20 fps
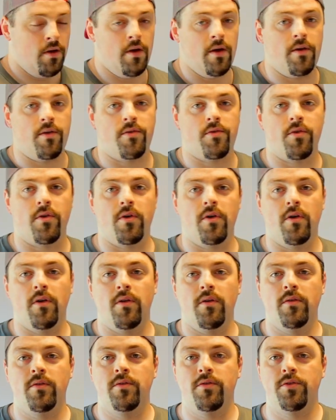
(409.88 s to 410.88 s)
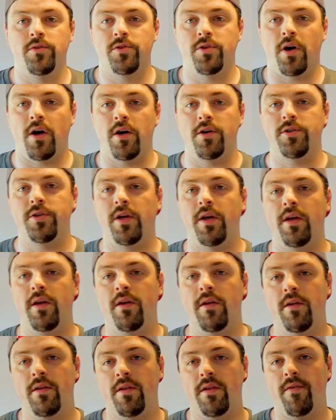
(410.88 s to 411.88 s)
external
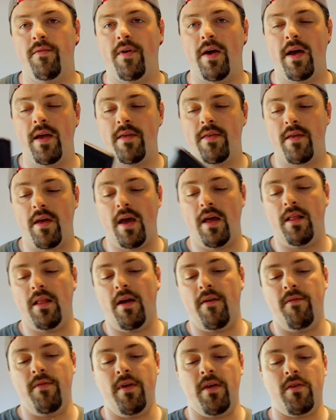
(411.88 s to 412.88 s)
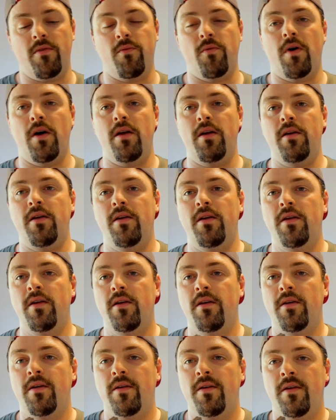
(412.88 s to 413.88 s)
charging device. I love this one.
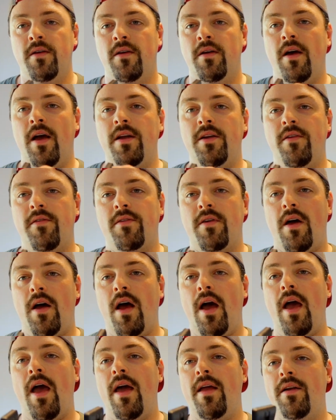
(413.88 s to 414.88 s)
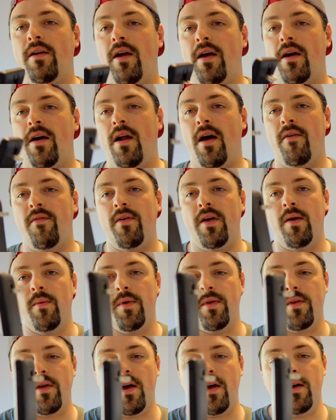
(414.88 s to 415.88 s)
I had got it off
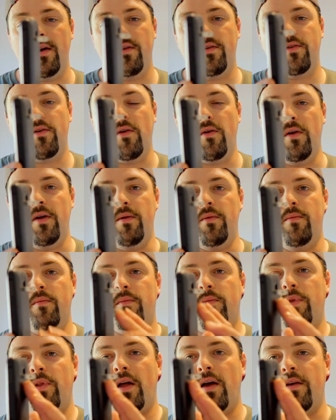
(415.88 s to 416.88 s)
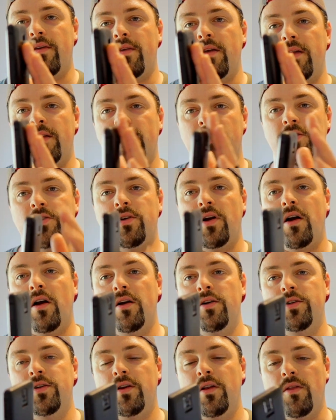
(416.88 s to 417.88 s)
Amazon. So it plugs in to
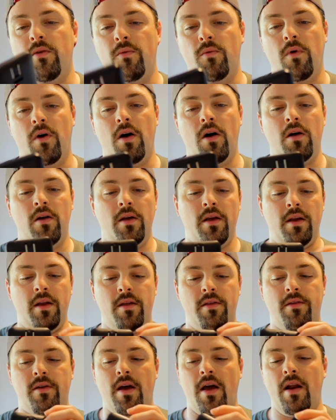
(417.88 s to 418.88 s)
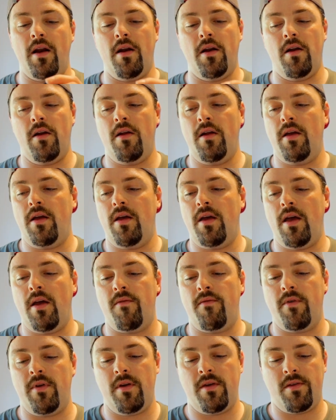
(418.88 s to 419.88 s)
charge into the wall and it's got
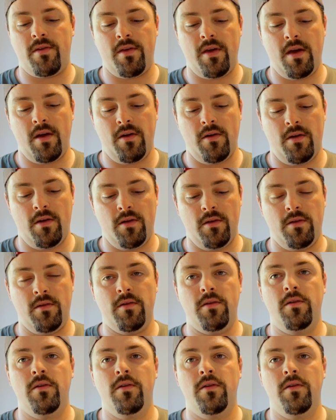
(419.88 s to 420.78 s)
every single,